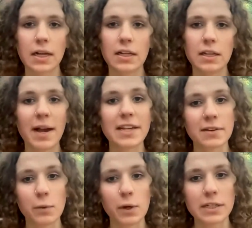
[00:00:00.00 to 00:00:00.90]
In the
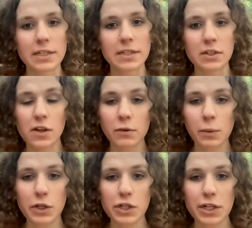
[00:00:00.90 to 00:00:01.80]
past, I've worked as a
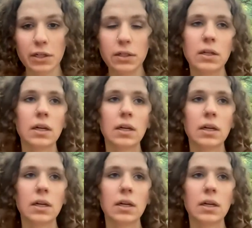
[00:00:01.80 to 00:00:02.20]
software engineer,